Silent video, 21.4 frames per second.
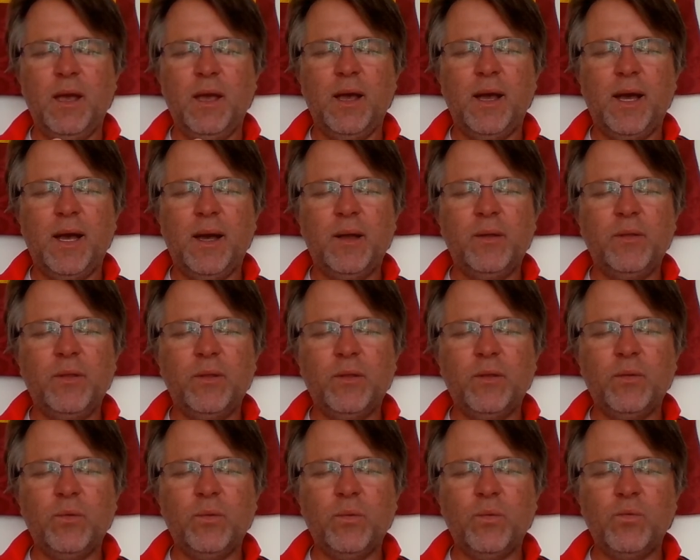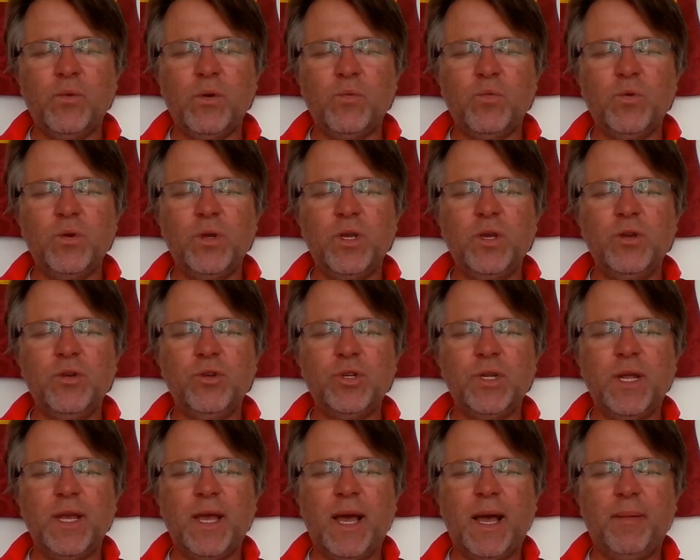And what will
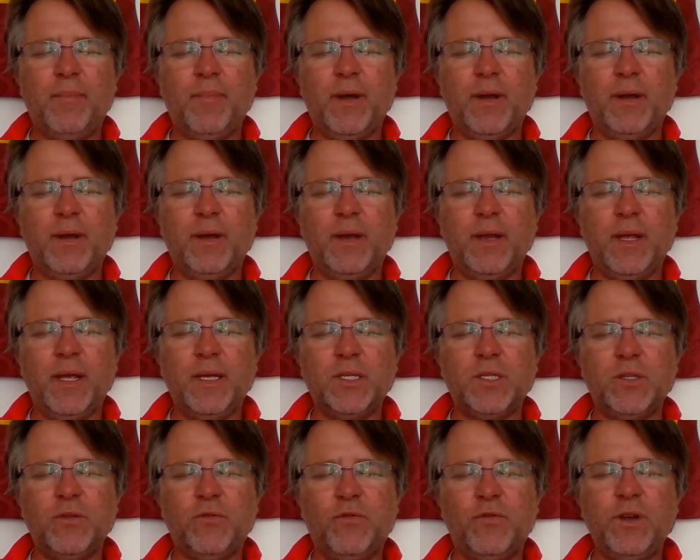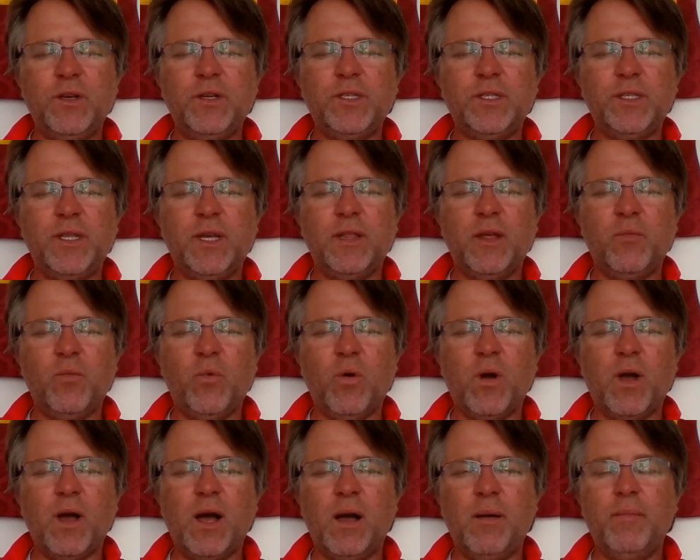usually happen is the first thing that will
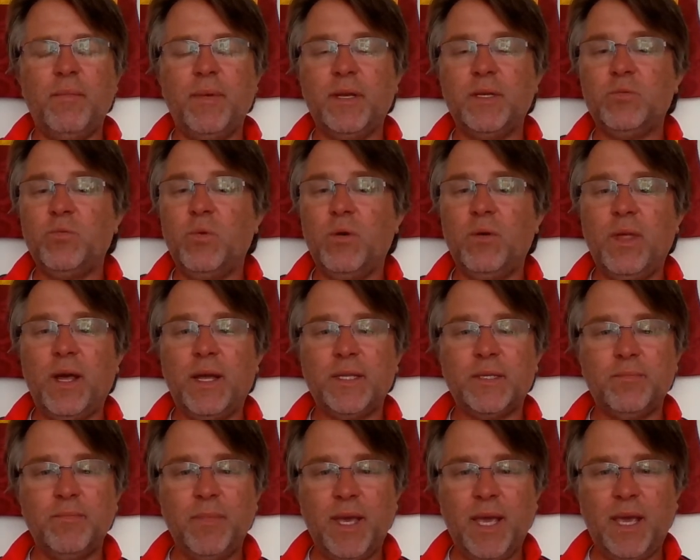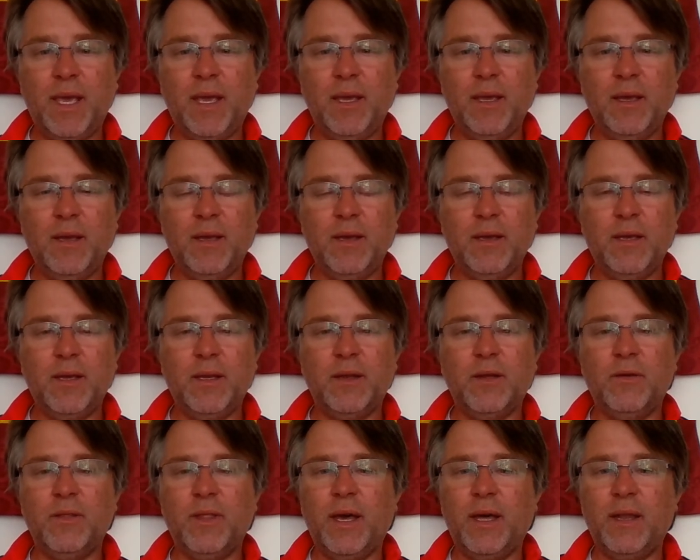come is, well, that's me. You
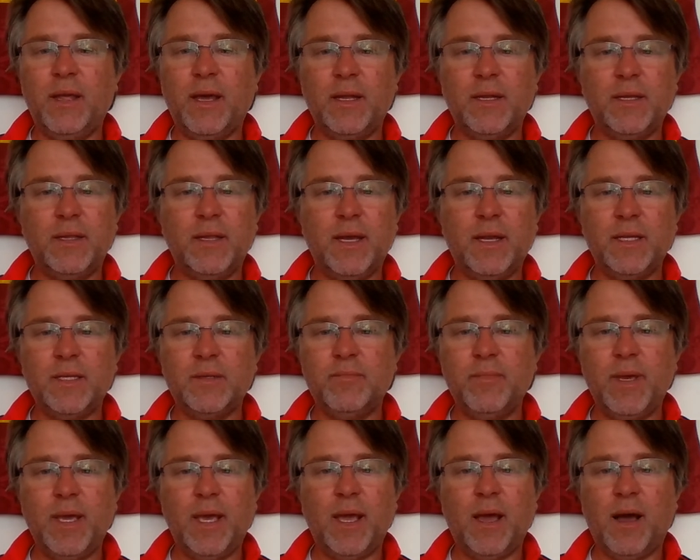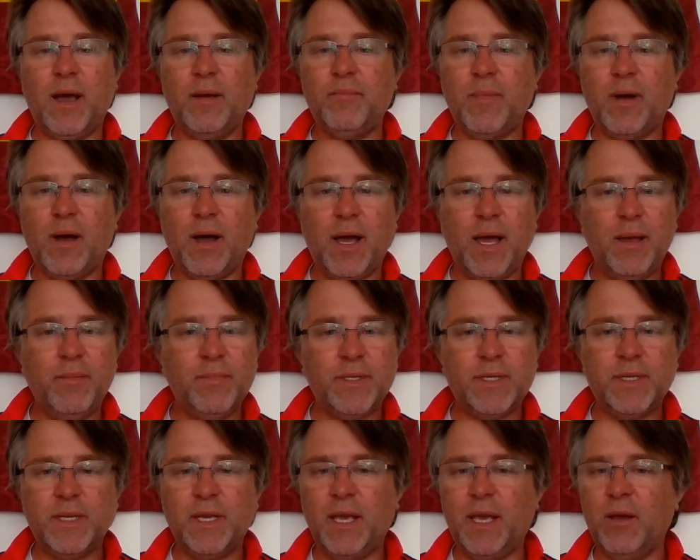know, that, that, that is me. I'm, I am
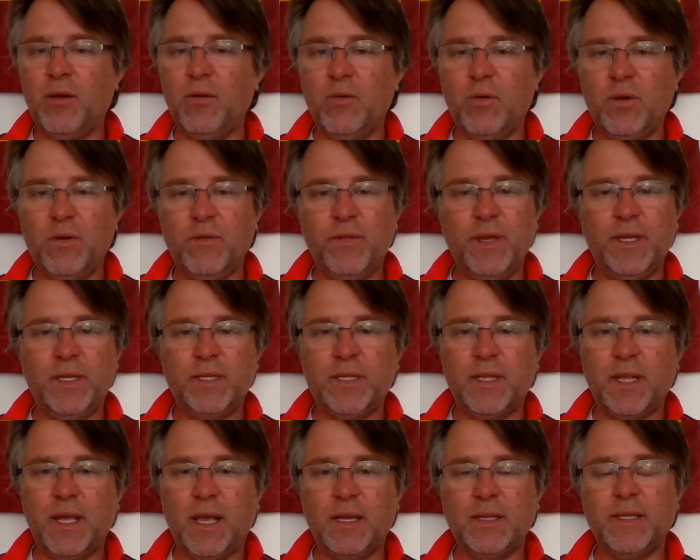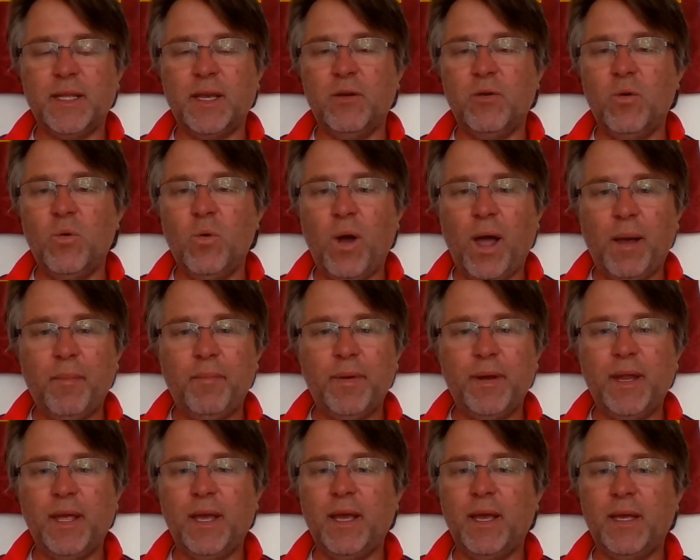seeing all of these things. They're all
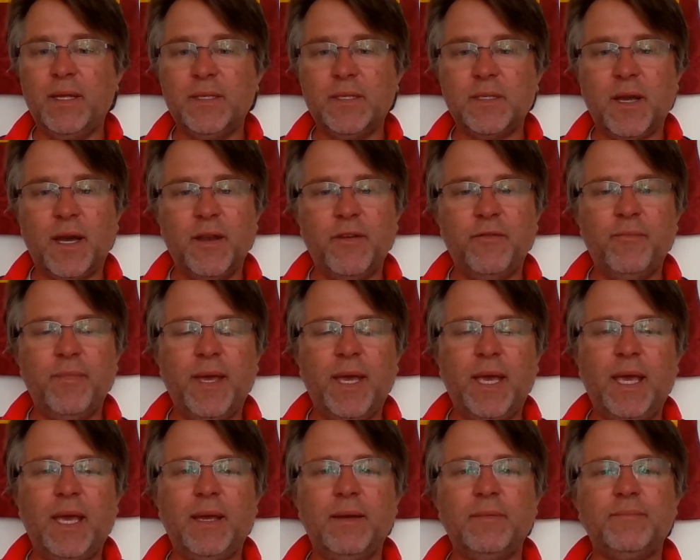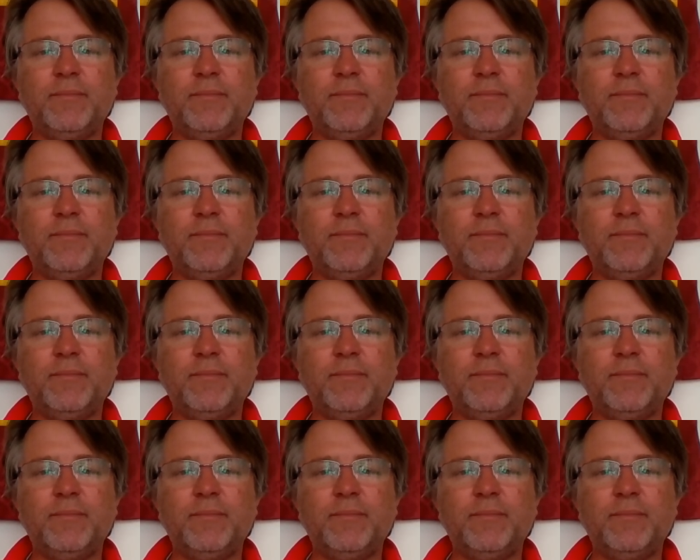happening inside of me.